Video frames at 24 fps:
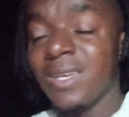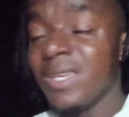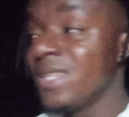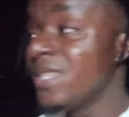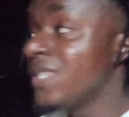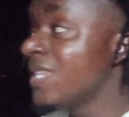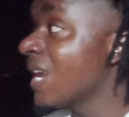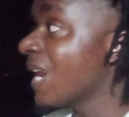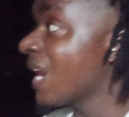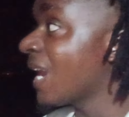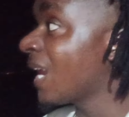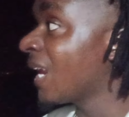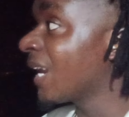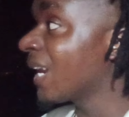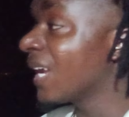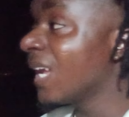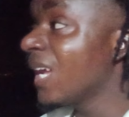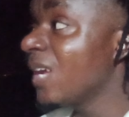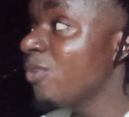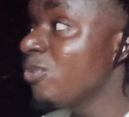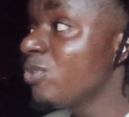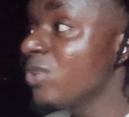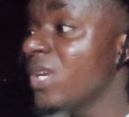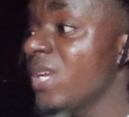They are
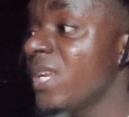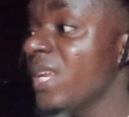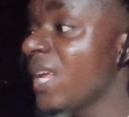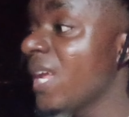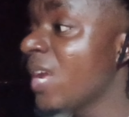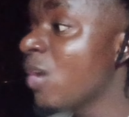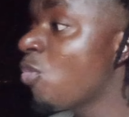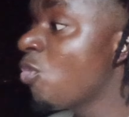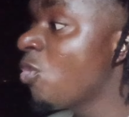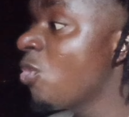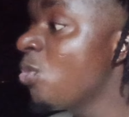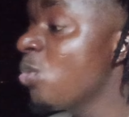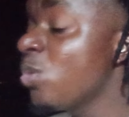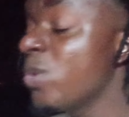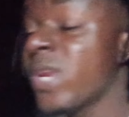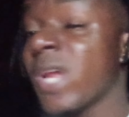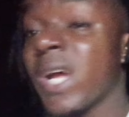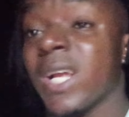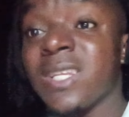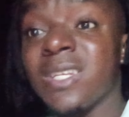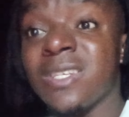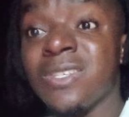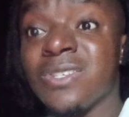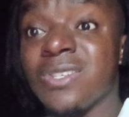counting all
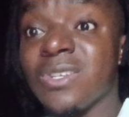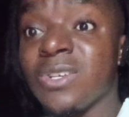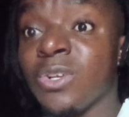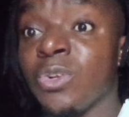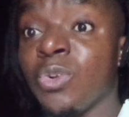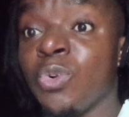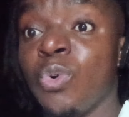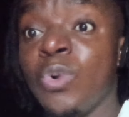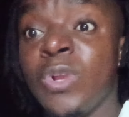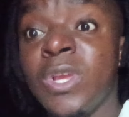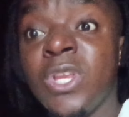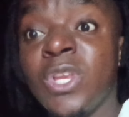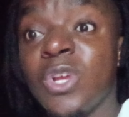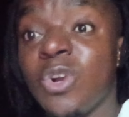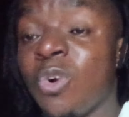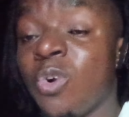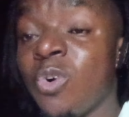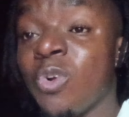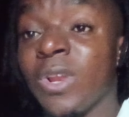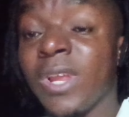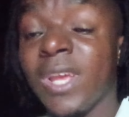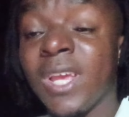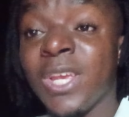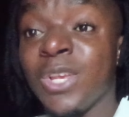that is going
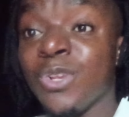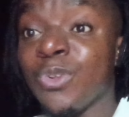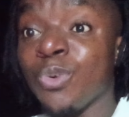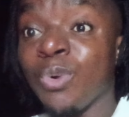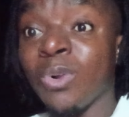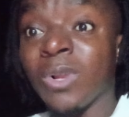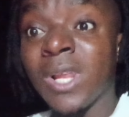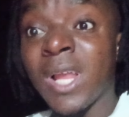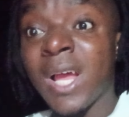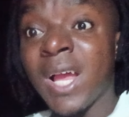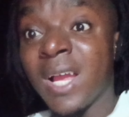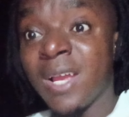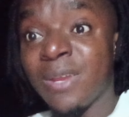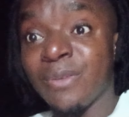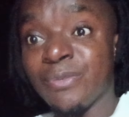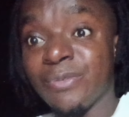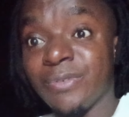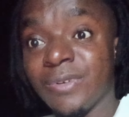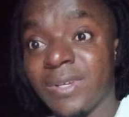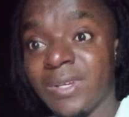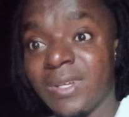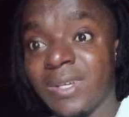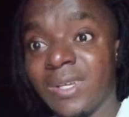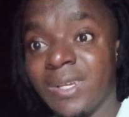on in your life.
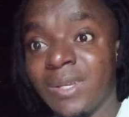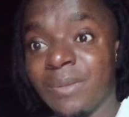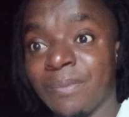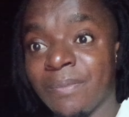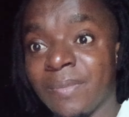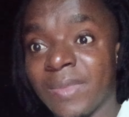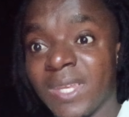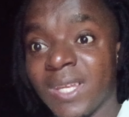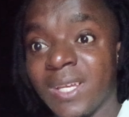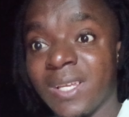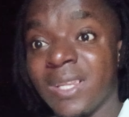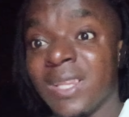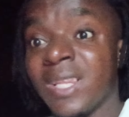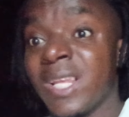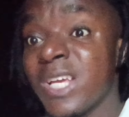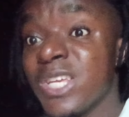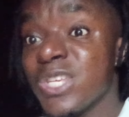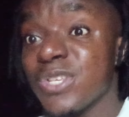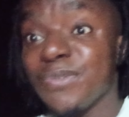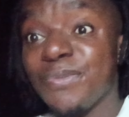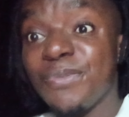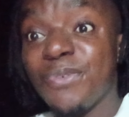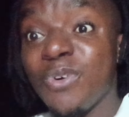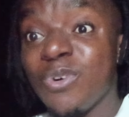
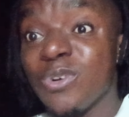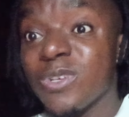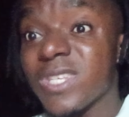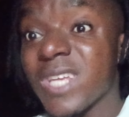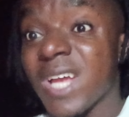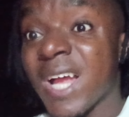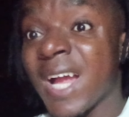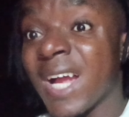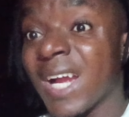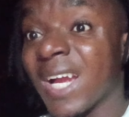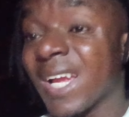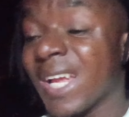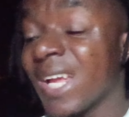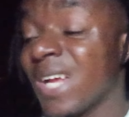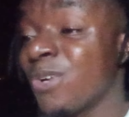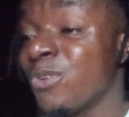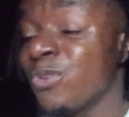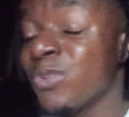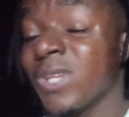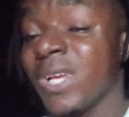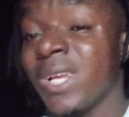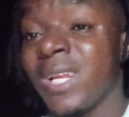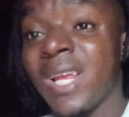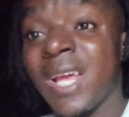These forces are
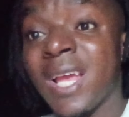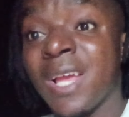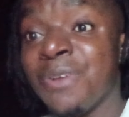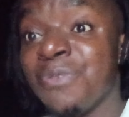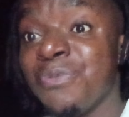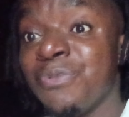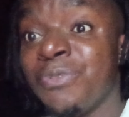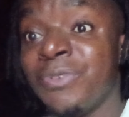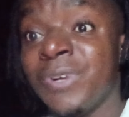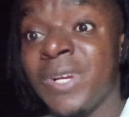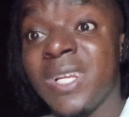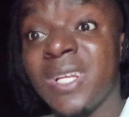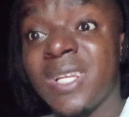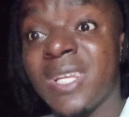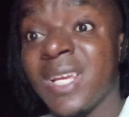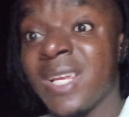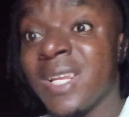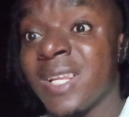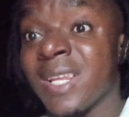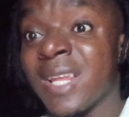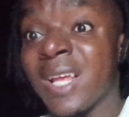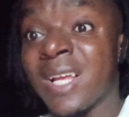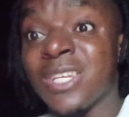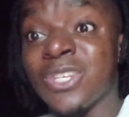counting
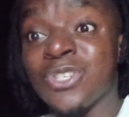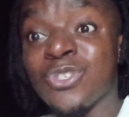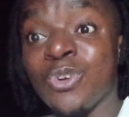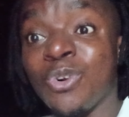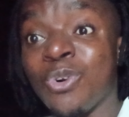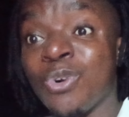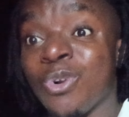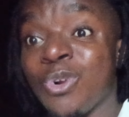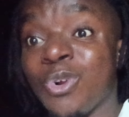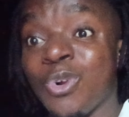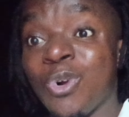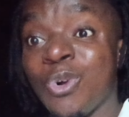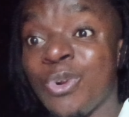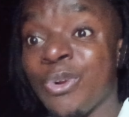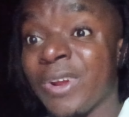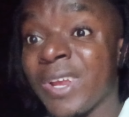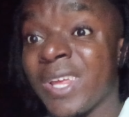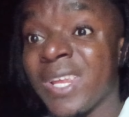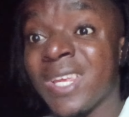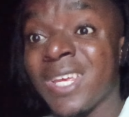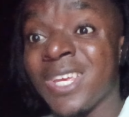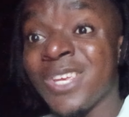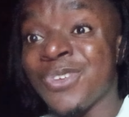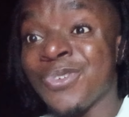everything that is
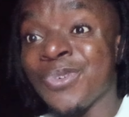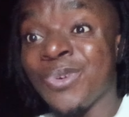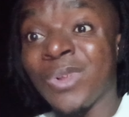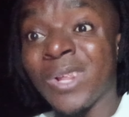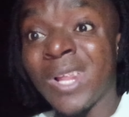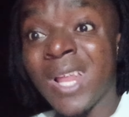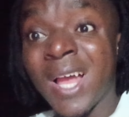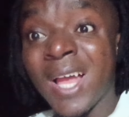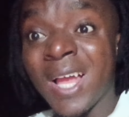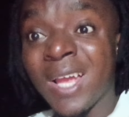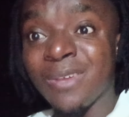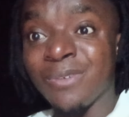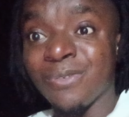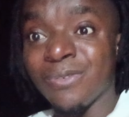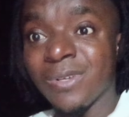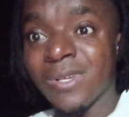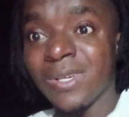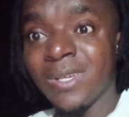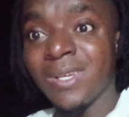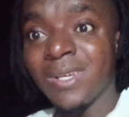occurring in your life.